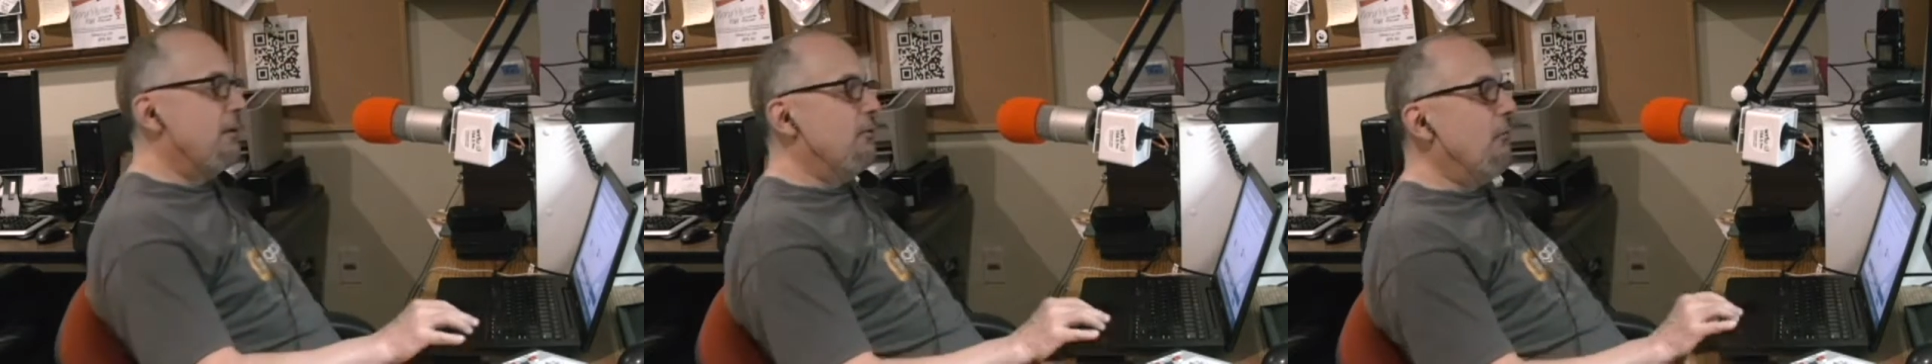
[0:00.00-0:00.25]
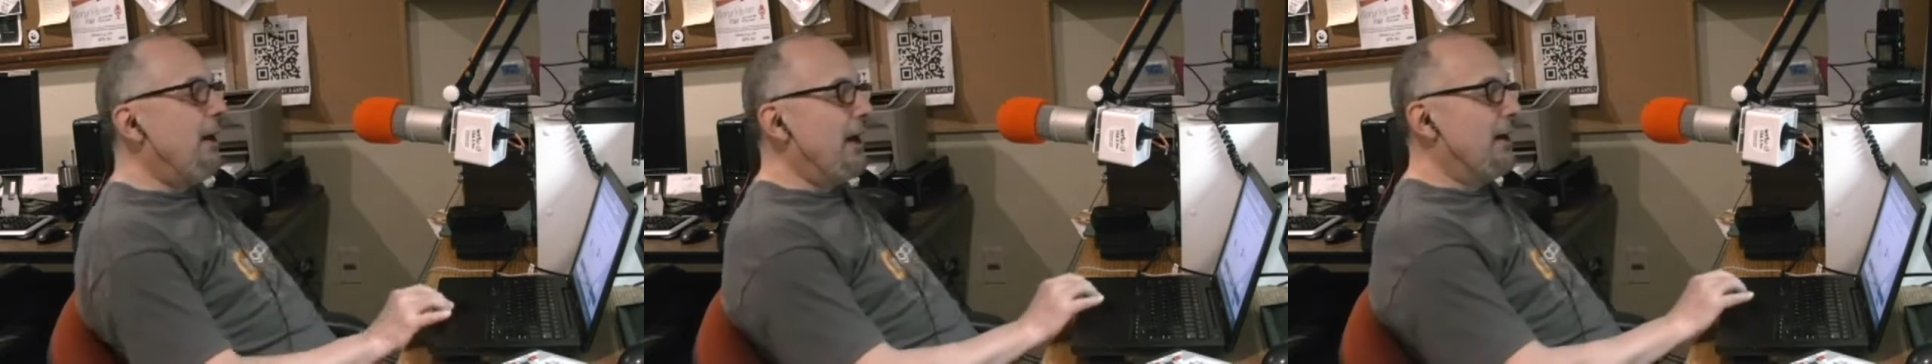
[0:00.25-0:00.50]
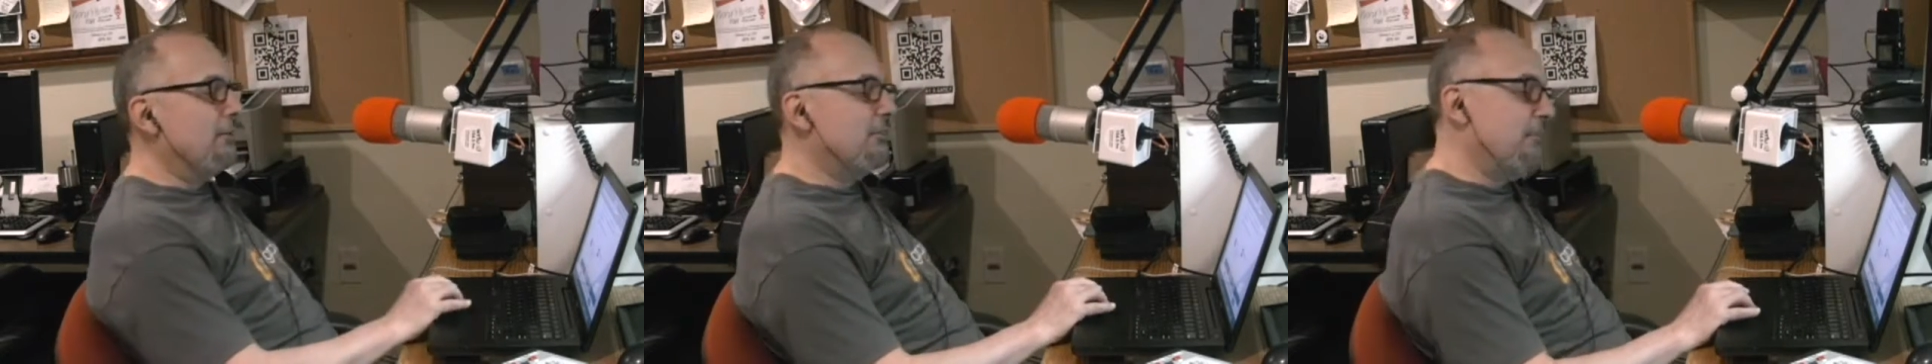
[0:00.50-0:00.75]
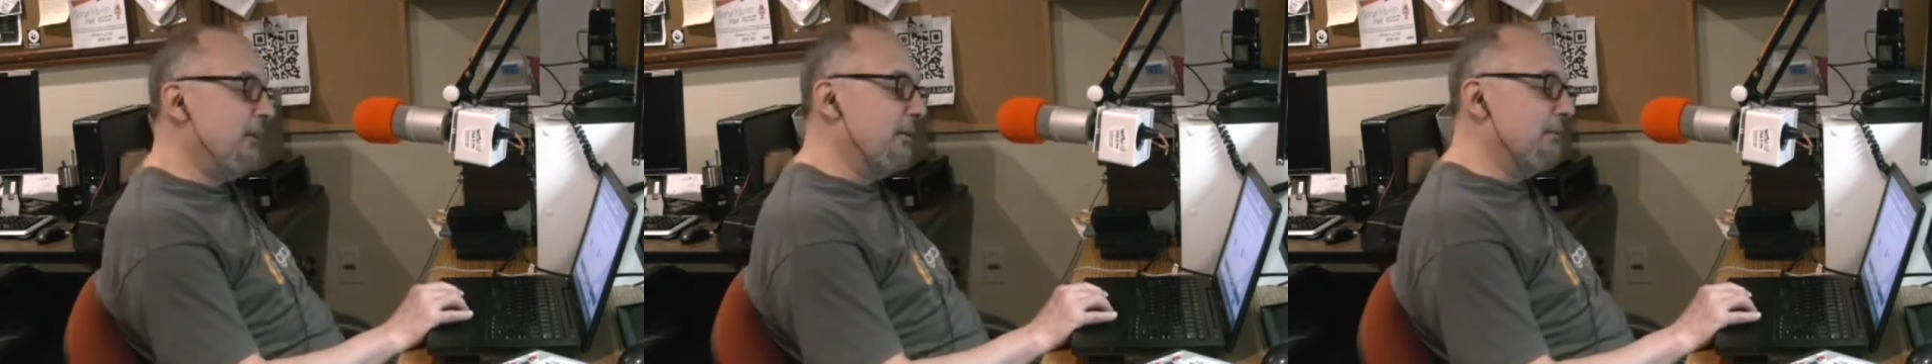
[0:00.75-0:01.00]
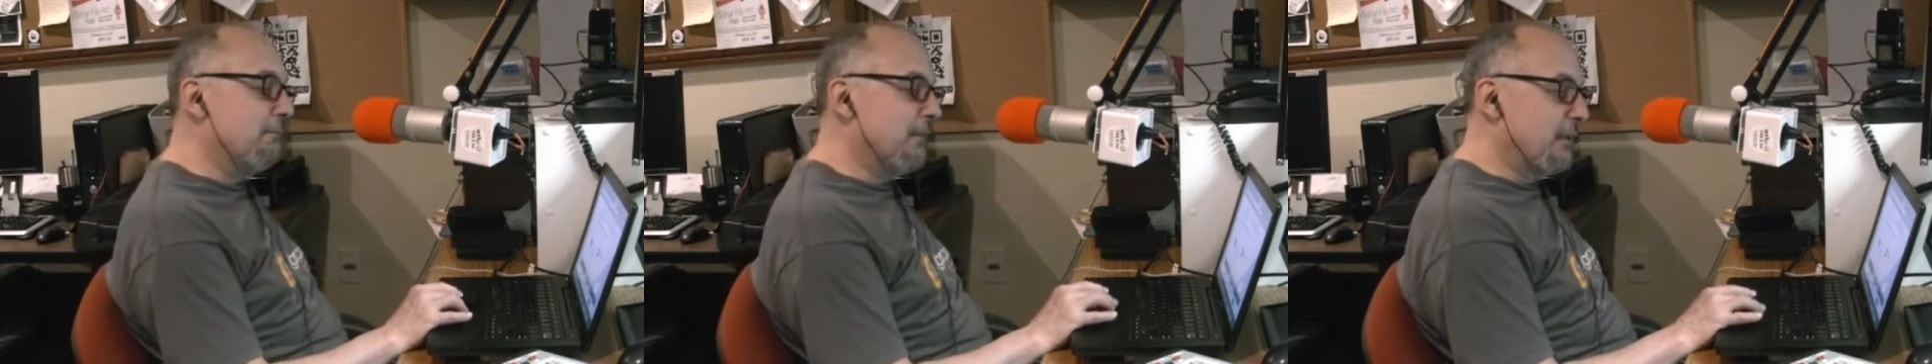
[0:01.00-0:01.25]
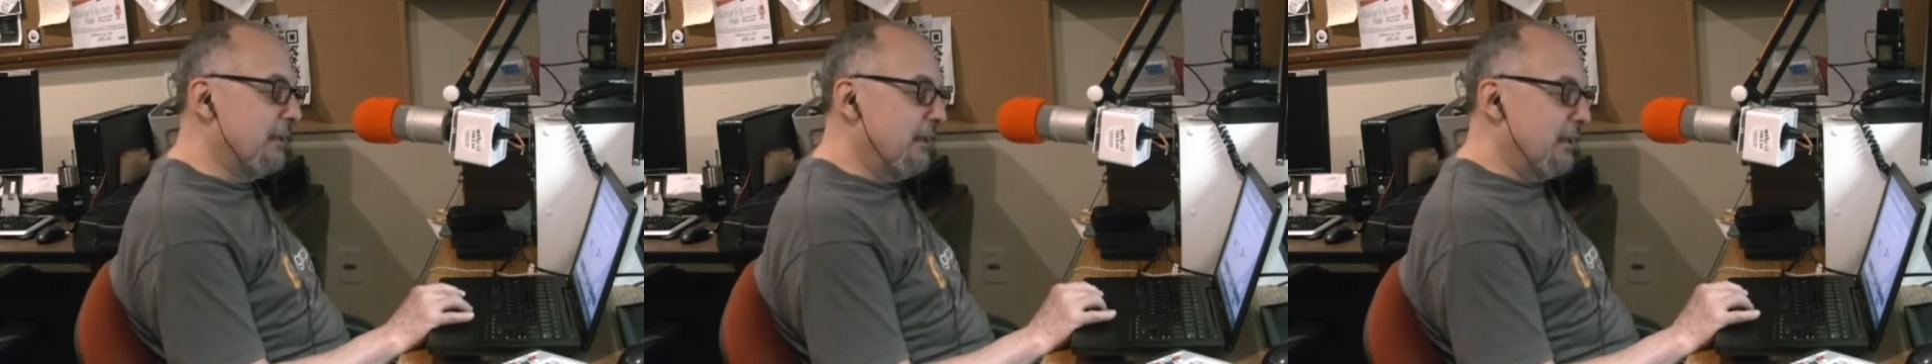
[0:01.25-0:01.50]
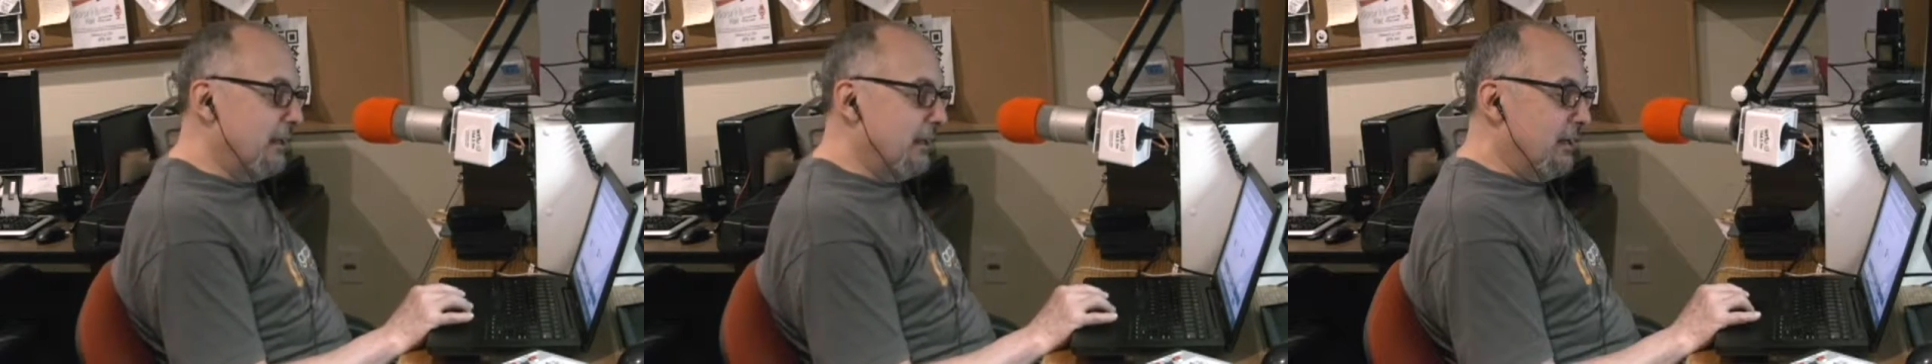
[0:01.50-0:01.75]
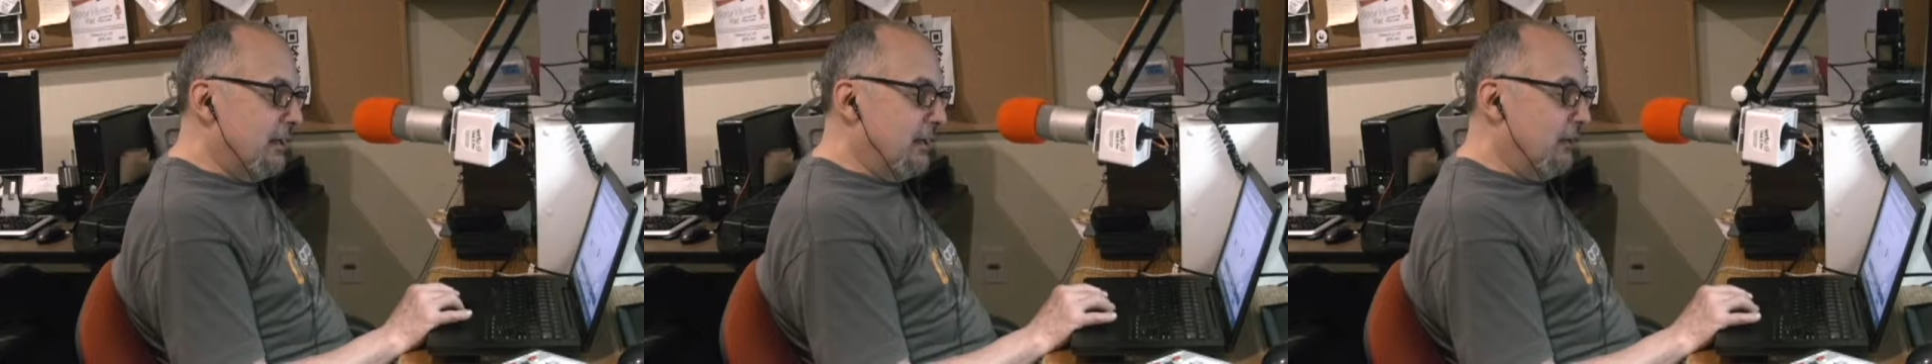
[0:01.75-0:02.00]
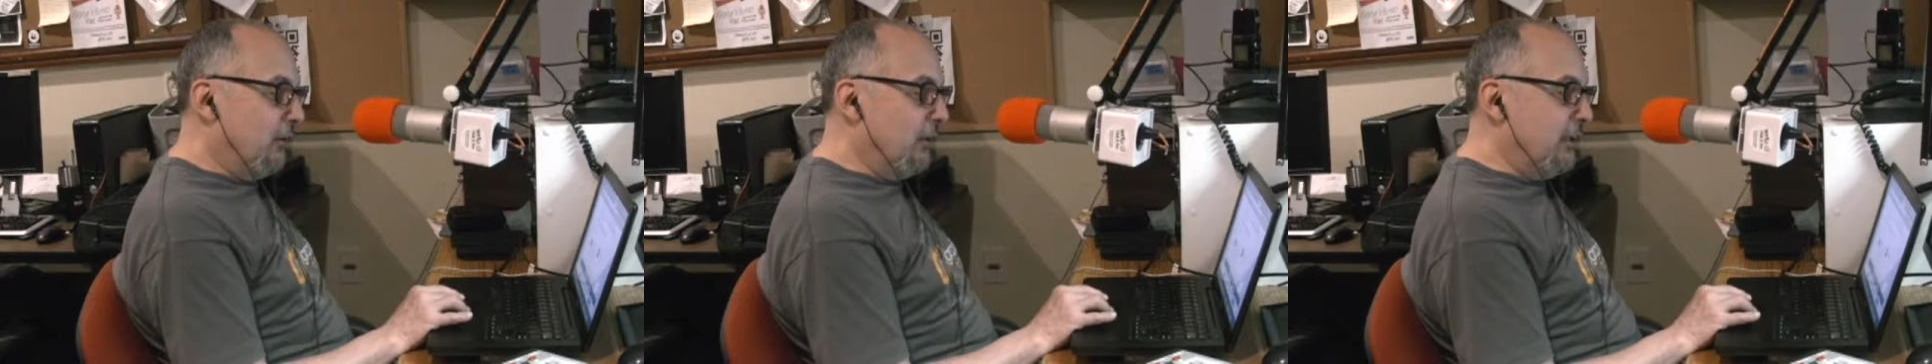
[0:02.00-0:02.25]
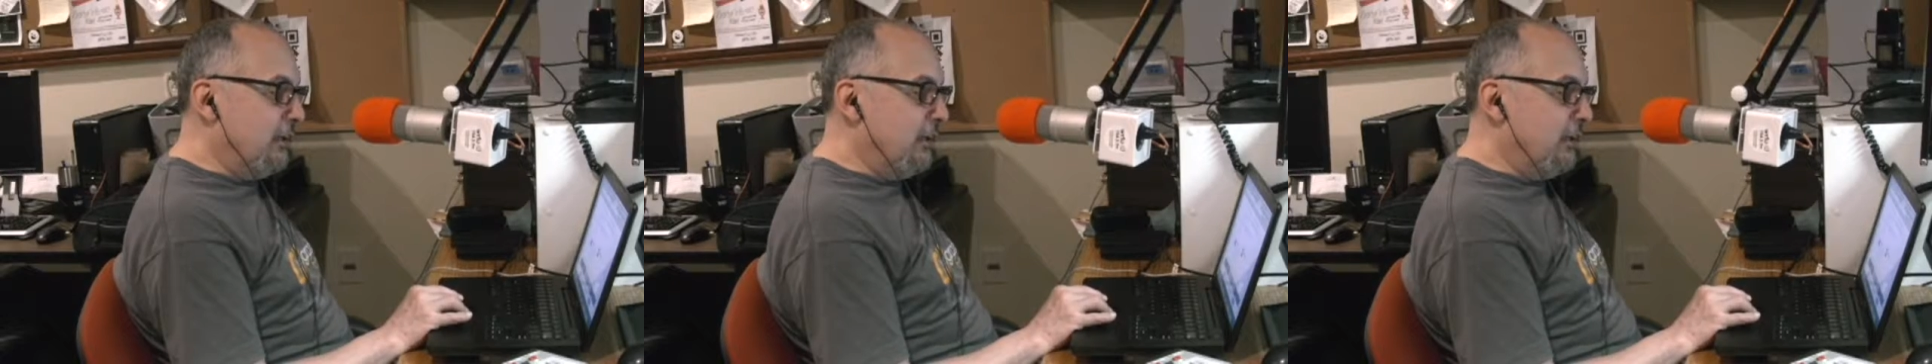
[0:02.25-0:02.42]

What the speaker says: Wow. So, according